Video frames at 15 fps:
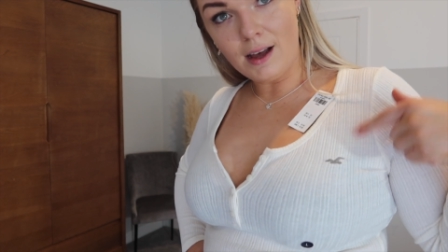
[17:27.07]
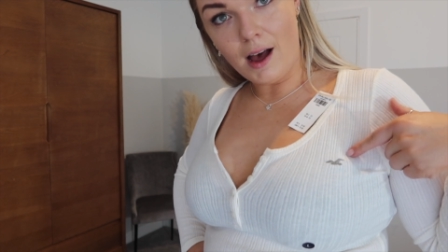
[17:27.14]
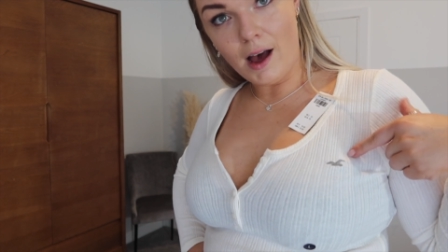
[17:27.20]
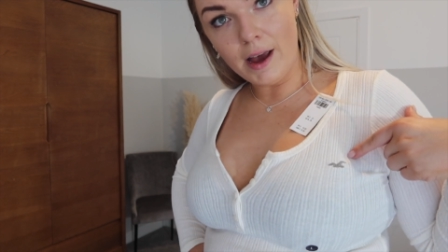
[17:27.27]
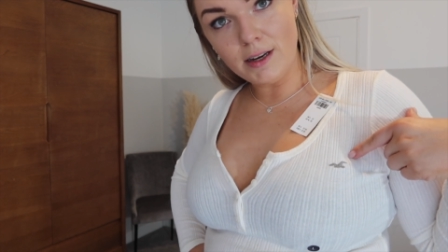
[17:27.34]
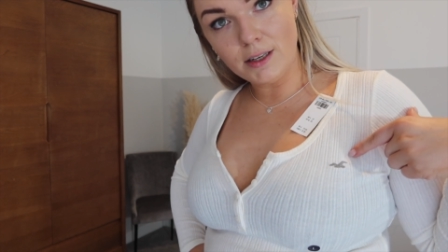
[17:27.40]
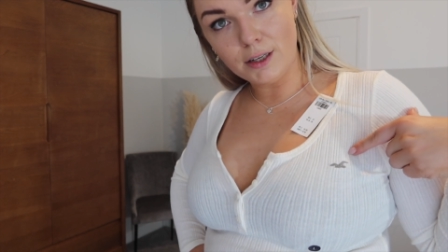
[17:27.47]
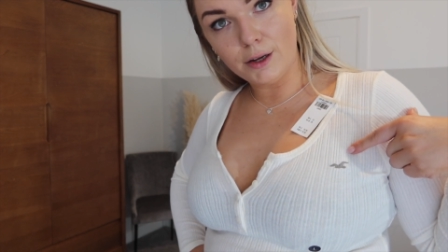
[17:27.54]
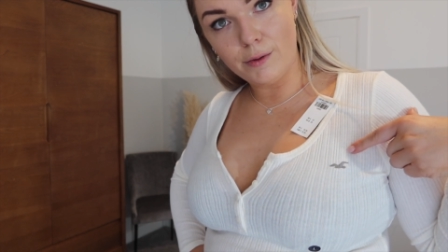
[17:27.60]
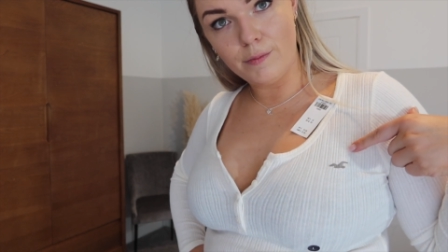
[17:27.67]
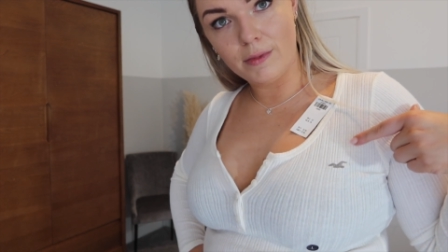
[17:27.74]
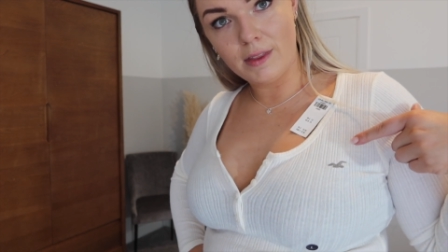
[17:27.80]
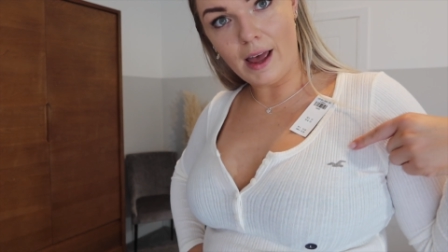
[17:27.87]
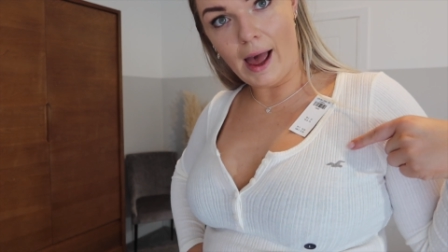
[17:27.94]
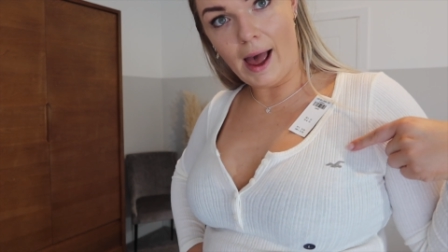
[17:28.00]

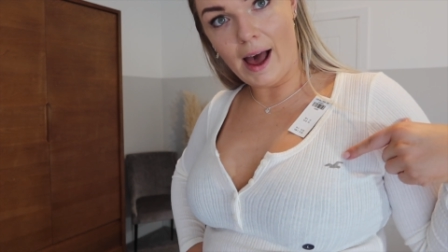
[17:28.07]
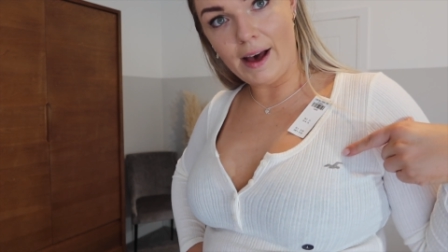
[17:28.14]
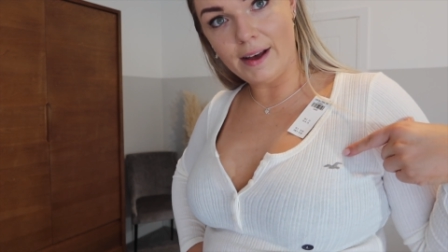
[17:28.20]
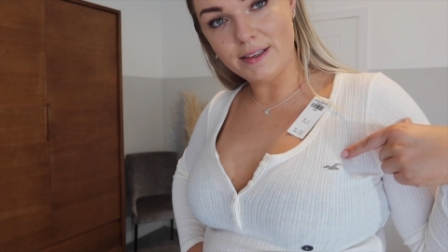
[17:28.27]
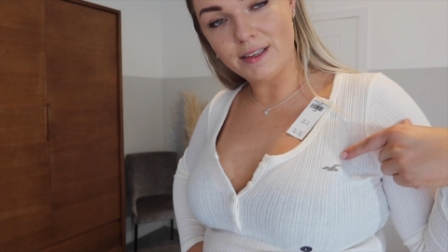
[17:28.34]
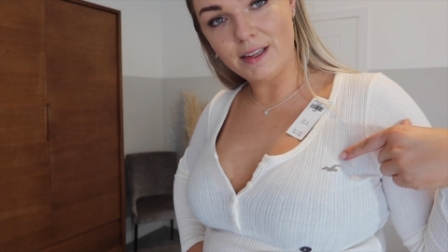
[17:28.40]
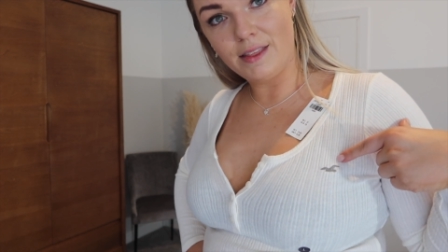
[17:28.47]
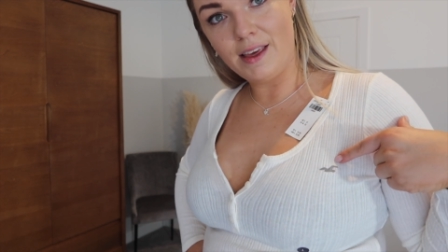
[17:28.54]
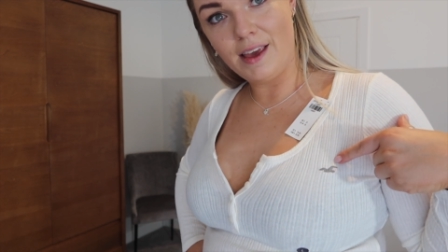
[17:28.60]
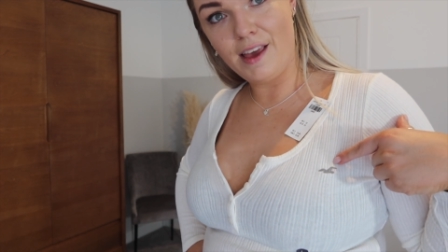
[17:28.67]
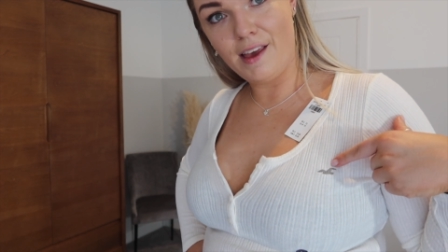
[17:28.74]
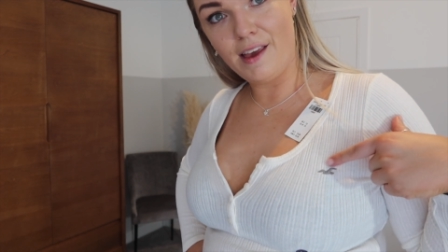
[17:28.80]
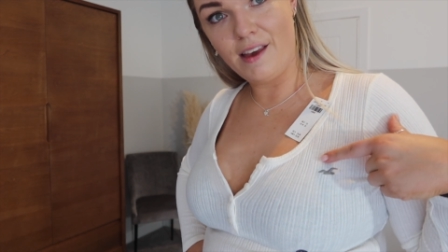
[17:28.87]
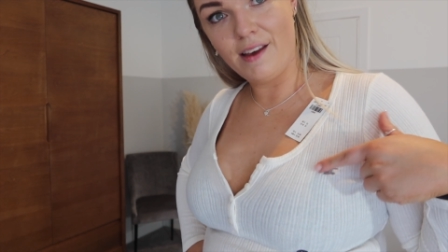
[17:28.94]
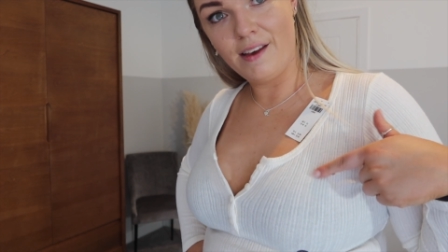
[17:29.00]
item that has
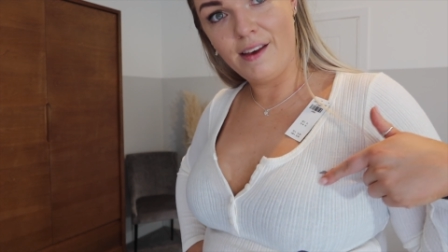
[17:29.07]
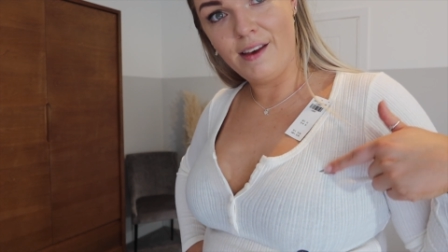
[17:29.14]
the